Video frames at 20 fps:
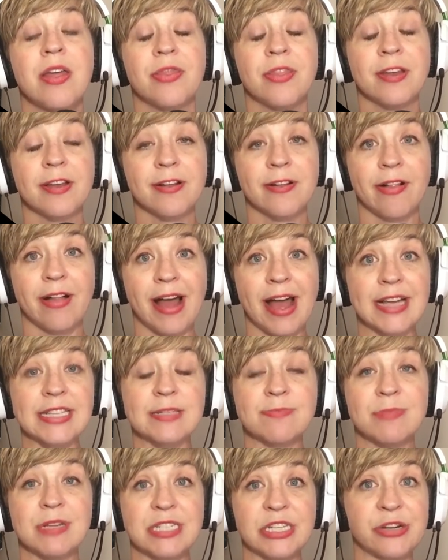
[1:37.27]
the
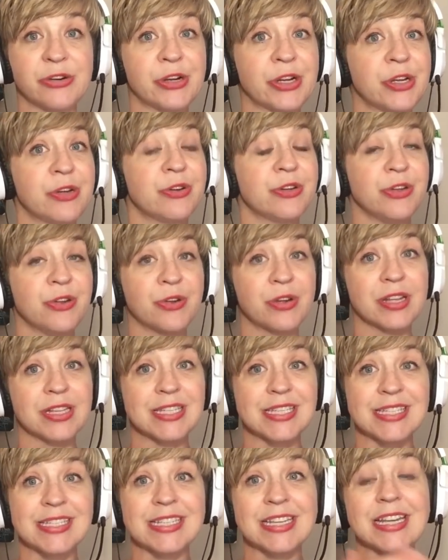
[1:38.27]
class material. You can
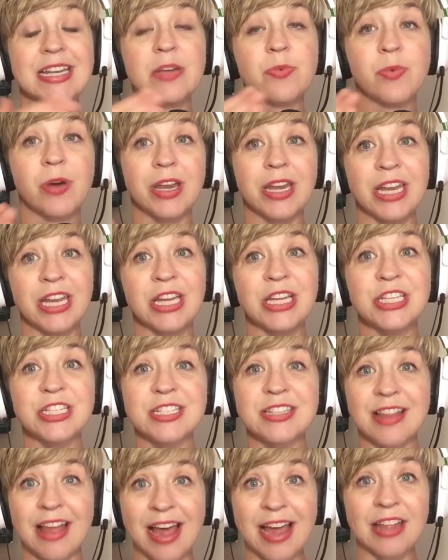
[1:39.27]
see what each
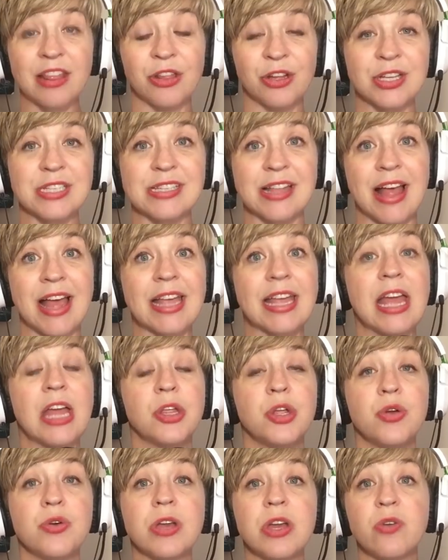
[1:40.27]
slide looks like, and
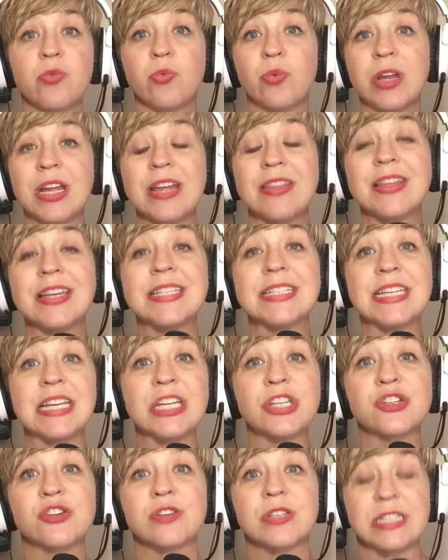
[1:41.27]
you can read the
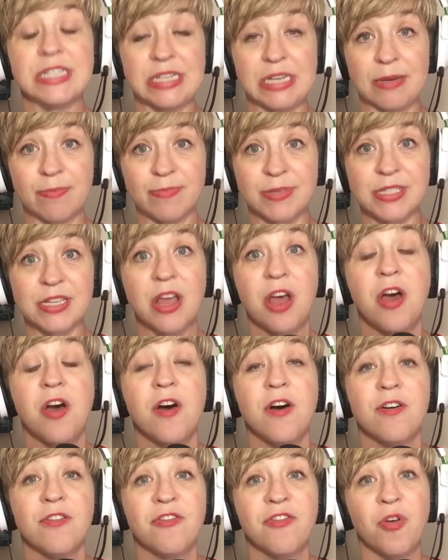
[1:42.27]
teacher tips
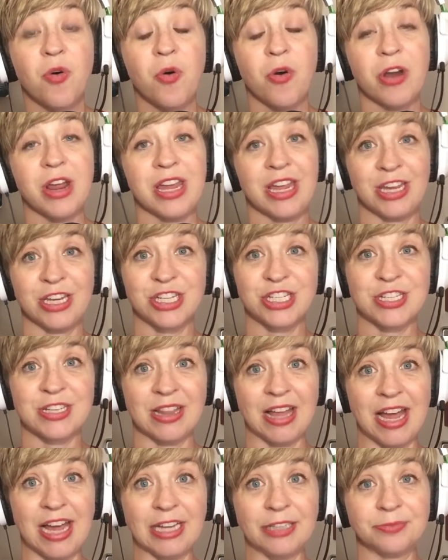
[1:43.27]
for each
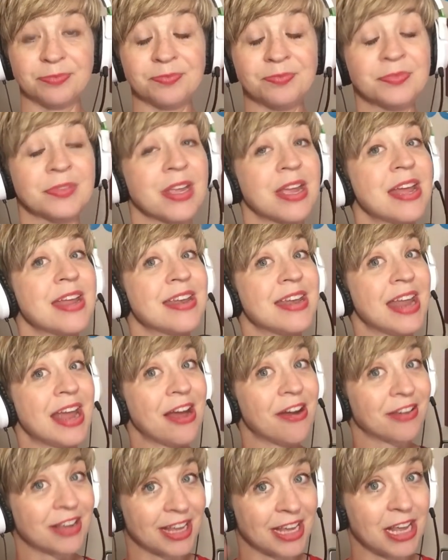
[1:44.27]
slide.
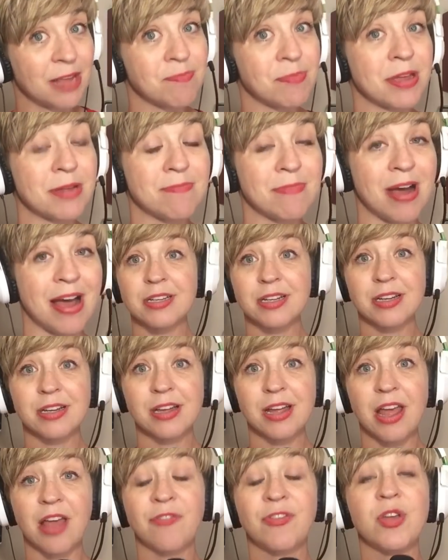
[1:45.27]
Now keep in mind,
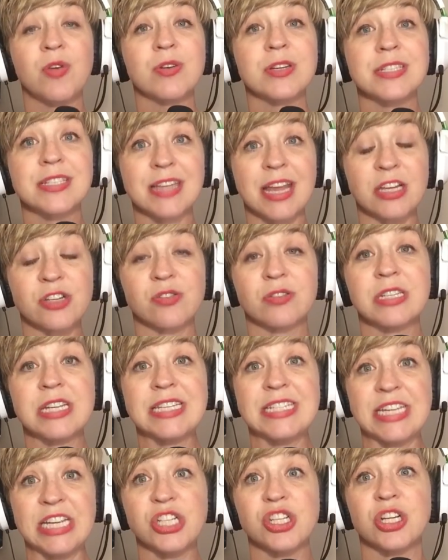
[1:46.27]
if you are scheduled to
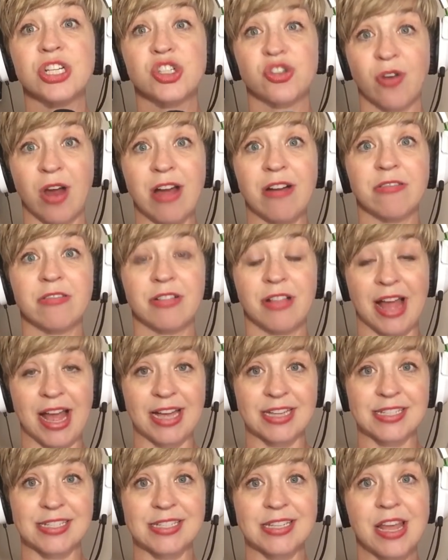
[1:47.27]
teach a trial
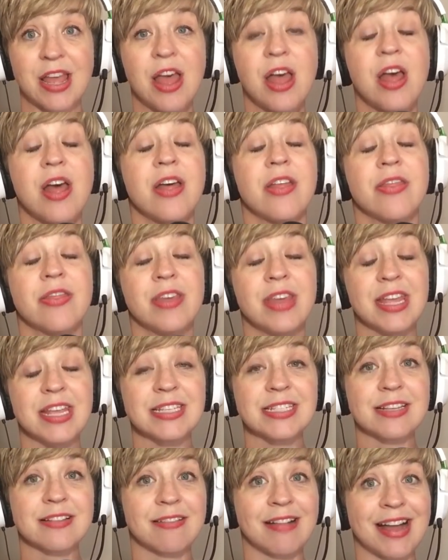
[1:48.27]
class,
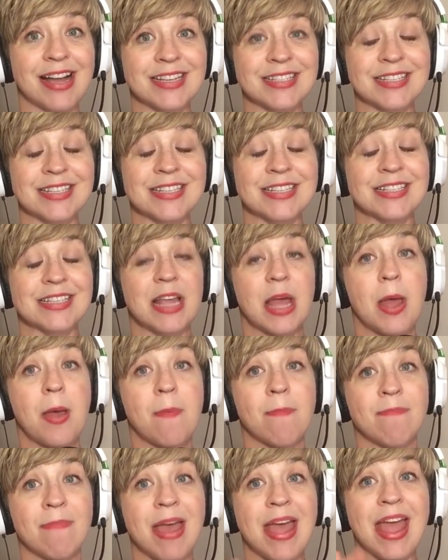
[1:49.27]
these classes
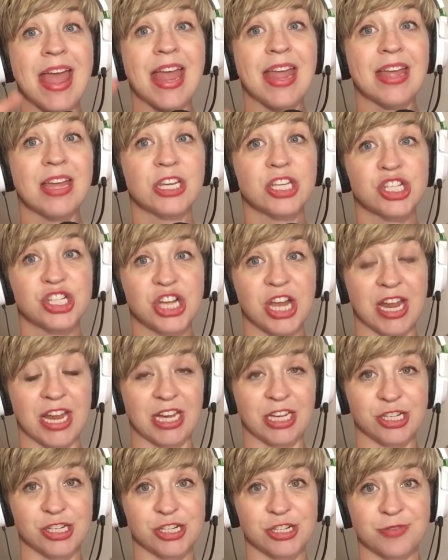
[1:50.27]
may
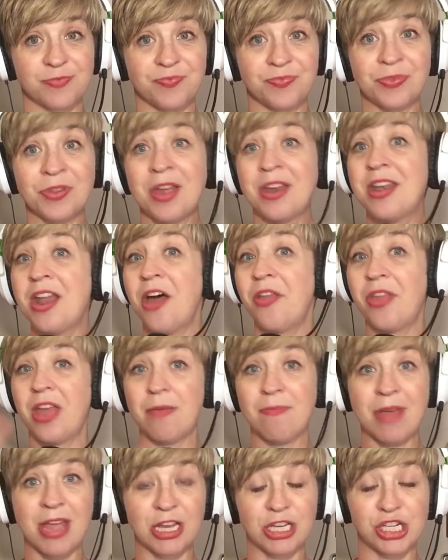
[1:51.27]
change. Now, they
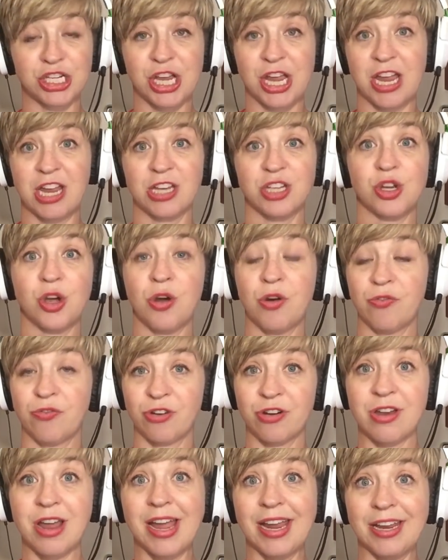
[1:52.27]
may change
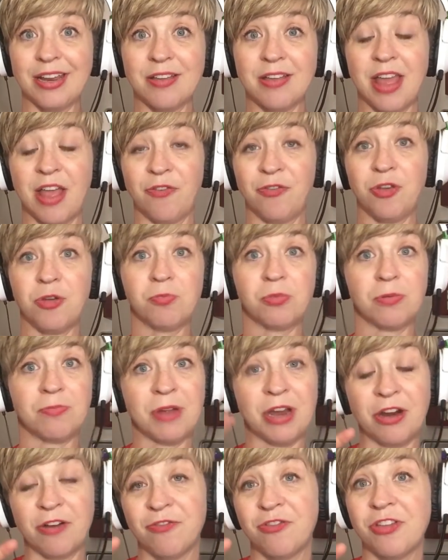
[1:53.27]
overnight. If you
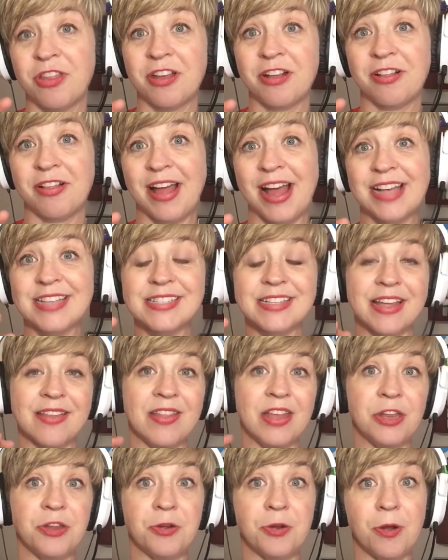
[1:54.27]
prepare for the class
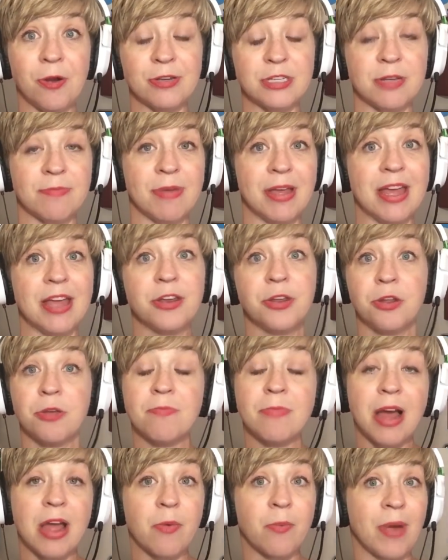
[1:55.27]
and then you go to bed, you
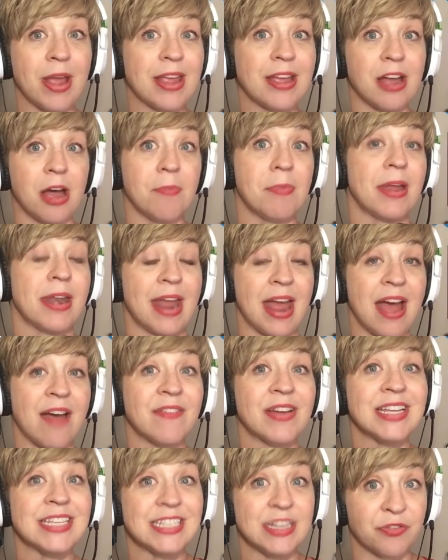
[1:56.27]
might wake up and
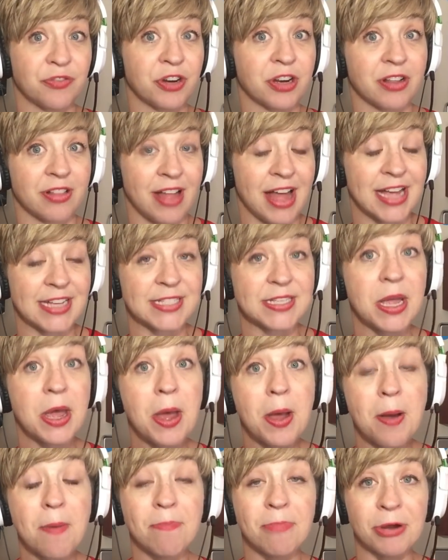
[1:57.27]
have a different class
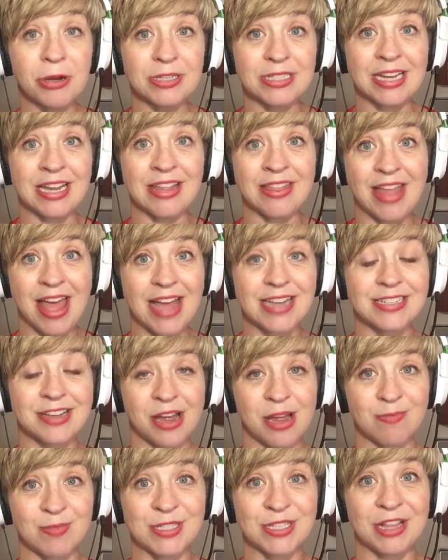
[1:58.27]
booked in that
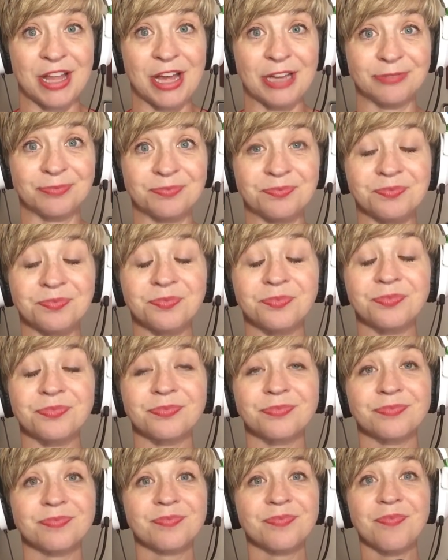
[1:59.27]
time slot.
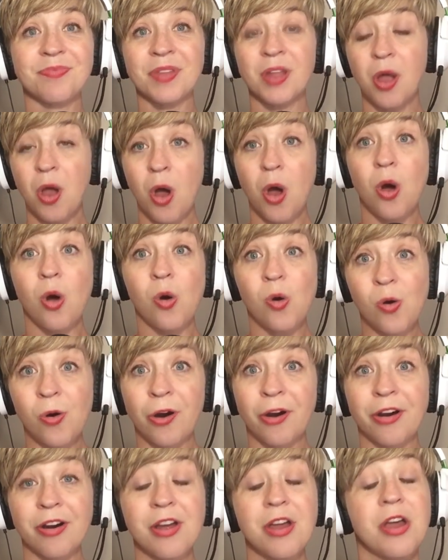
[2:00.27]

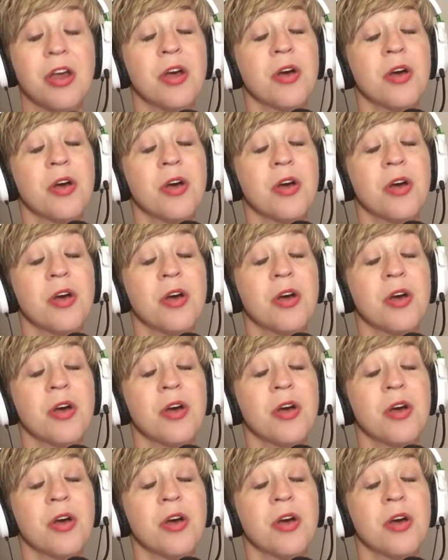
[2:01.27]
Or